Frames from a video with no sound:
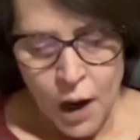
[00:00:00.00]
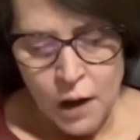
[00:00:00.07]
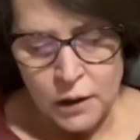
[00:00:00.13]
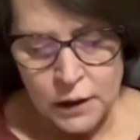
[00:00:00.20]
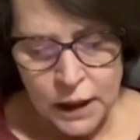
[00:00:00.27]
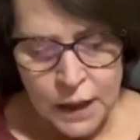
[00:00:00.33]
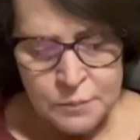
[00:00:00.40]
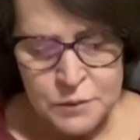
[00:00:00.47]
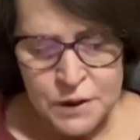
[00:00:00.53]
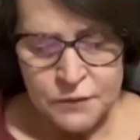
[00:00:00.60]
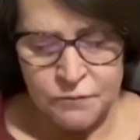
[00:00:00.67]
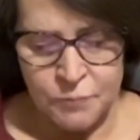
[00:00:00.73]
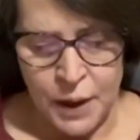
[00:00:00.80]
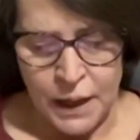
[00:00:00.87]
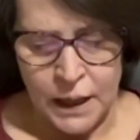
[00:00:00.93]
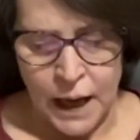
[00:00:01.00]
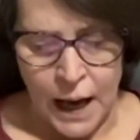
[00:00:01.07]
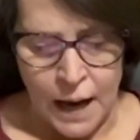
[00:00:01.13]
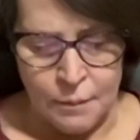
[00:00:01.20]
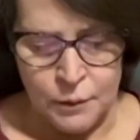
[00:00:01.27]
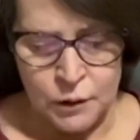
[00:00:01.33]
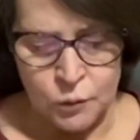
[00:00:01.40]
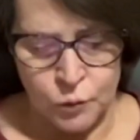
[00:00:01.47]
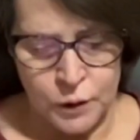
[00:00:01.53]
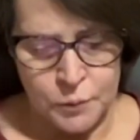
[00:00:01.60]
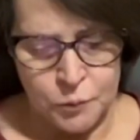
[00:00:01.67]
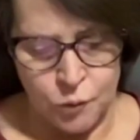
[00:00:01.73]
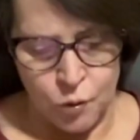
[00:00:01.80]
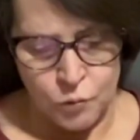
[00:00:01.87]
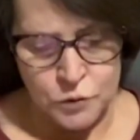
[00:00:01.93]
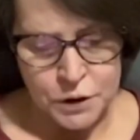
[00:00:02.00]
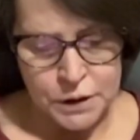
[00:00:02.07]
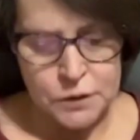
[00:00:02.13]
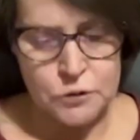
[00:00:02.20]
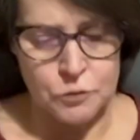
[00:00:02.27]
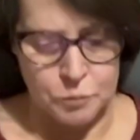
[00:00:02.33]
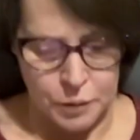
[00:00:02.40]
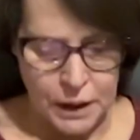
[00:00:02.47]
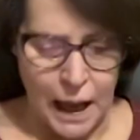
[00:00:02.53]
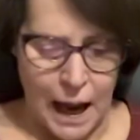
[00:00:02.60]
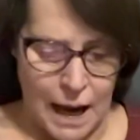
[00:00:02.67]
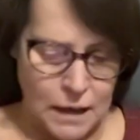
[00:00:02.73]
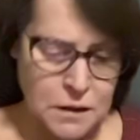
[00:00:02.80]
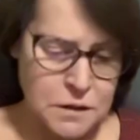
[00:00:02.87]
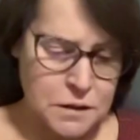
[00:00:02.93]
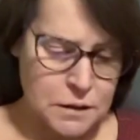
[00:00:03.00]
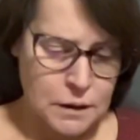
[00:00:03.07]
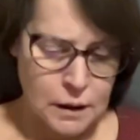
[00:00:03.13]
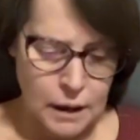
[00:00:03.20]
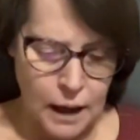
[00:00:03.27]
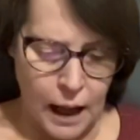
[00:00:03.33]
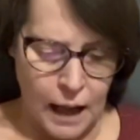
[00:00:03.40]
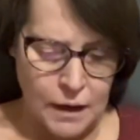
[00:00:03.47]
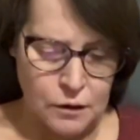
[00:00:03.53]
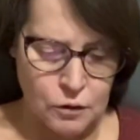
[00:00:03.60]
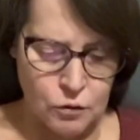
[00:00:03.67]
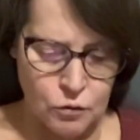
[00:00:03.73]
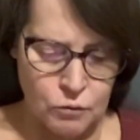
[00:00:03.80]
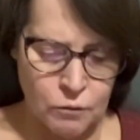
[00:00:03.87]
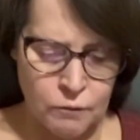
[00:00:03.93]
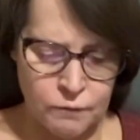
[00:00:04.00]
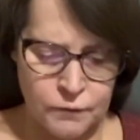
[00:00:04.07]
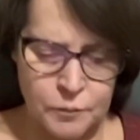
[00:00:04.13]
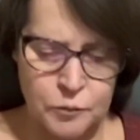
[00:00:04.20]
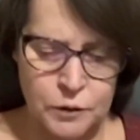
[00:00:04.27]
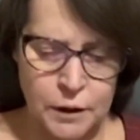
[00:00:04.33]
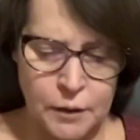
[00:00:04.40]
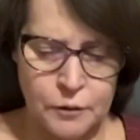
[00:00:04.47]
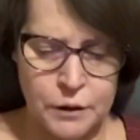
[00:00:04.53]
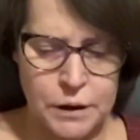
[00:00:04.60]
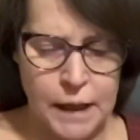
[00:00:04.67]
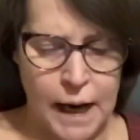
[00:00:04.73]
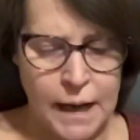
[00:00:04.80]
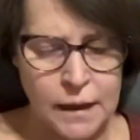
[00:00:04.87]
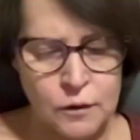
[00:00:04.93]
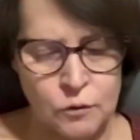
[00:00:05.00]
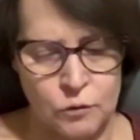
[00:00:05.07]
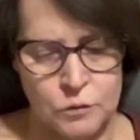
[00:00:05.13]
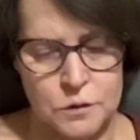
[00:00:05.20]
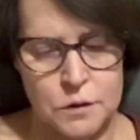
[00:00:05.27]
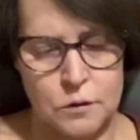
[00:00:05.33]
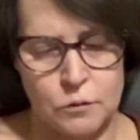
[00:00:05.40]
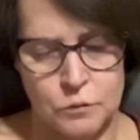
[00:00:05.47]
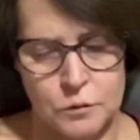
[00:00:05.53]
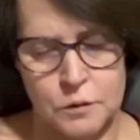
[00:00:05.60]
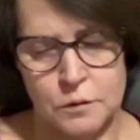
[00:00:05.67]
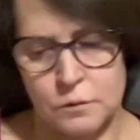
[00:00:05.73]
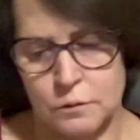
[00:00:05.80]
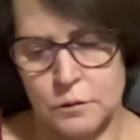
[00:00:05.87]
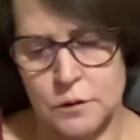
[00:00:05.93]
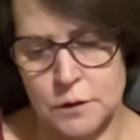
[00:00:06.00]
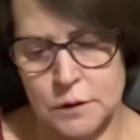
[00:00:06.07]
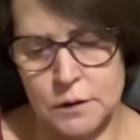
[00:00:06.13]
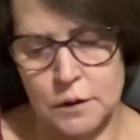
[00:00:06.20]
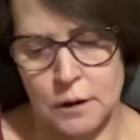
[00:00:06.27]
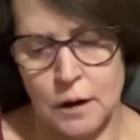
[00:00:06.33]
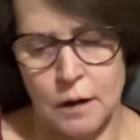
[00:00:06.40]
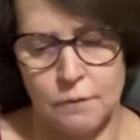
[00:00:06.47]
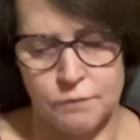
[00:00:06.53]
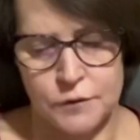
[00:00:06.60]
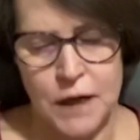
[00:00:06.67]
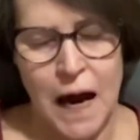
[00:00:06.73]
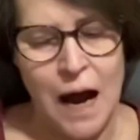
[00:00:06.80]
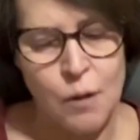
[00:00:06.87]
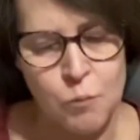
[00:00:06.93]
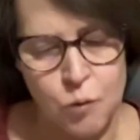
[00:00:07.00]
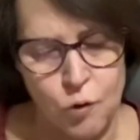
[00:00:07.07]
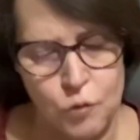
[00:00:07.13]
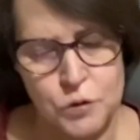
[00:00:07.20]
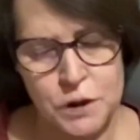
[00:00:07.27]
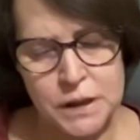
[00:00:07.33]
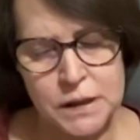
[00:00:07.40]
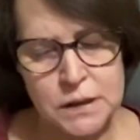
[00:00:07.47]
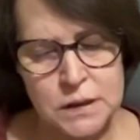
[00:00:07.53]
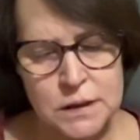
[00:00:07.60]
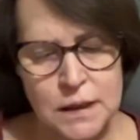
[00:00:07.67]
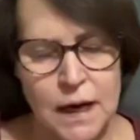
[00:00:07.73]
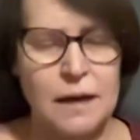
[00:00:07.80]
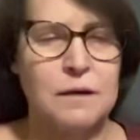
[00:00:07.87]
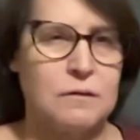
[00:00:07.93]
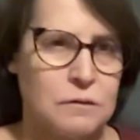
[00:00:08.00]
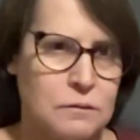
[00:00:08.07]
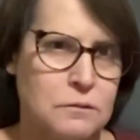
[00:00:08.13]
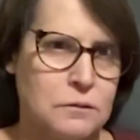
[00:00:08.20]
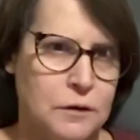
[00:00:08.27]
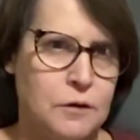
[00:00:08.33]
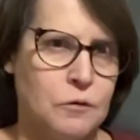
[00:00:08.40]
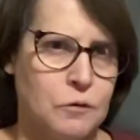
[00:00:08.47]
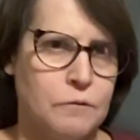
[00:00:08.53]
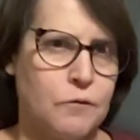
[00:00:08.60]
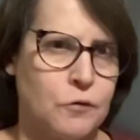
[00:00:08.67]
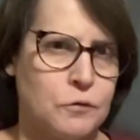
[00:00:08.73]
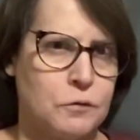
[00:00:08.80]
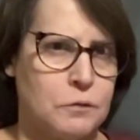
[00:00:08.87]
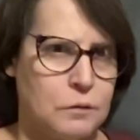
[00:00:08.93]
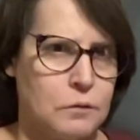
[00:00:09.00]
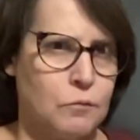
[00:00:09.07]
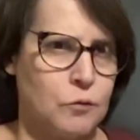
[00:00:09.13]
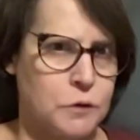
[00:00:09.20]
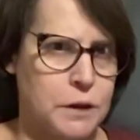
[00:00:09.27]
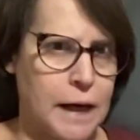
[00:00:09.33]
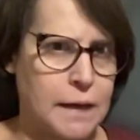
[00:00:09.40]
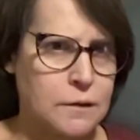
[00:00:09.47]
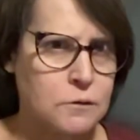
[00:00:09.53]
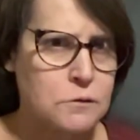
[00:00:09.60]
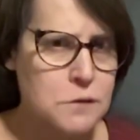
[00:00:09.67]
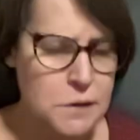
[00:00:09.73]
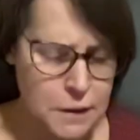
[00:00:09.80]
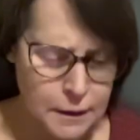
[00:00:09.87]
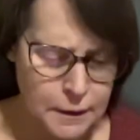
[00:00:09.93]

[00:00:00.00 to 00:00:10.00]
clumps of beta amyloid proteins or plaques, and neurofibrillary tangles or of tau proteins, and you've heard the word tangles,